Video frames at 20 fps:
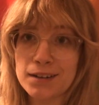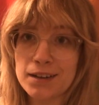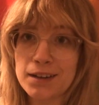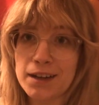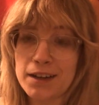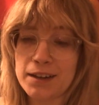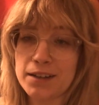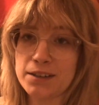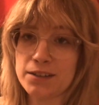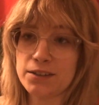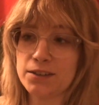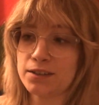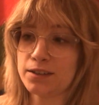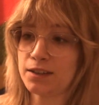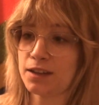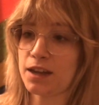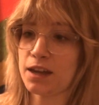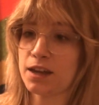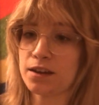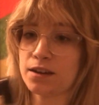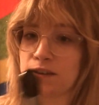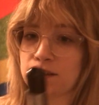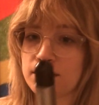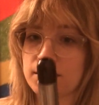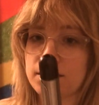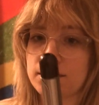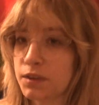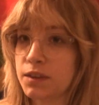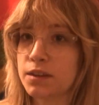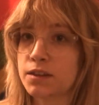and it's like
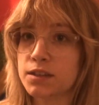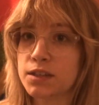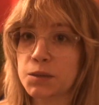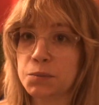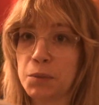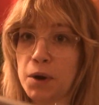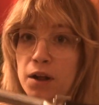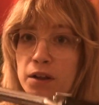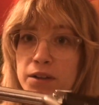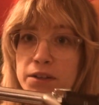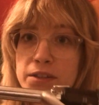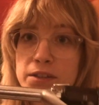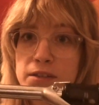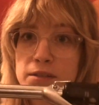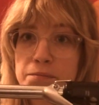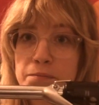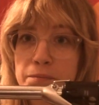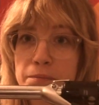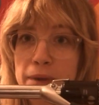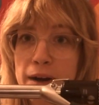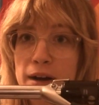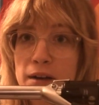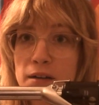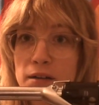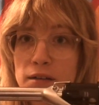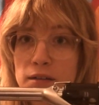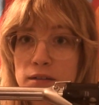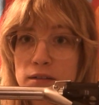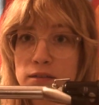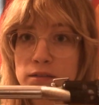the smallest
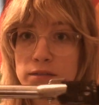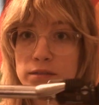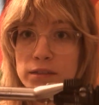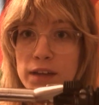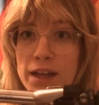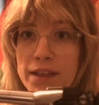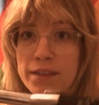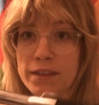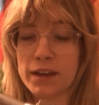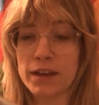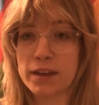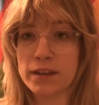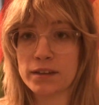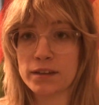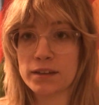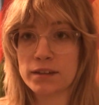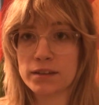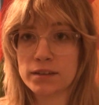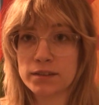barrel, I think.